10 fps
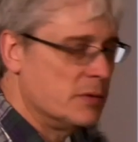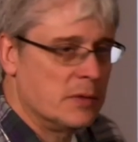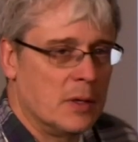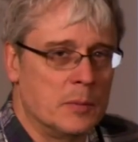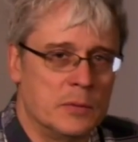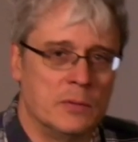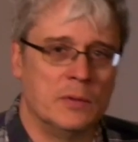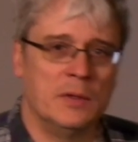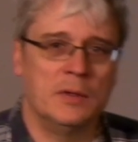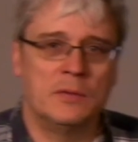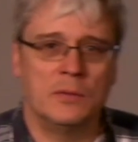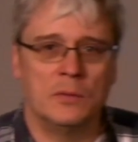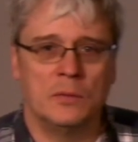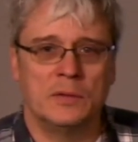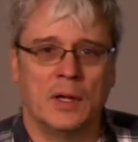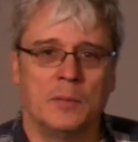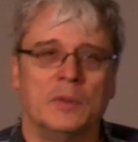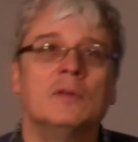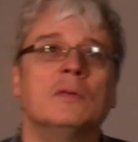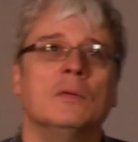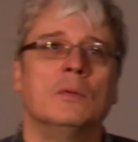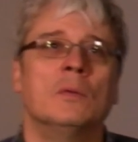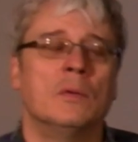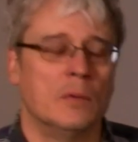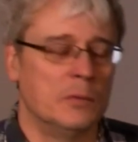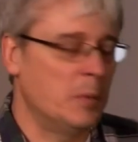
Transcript: is an opportunity to tap into those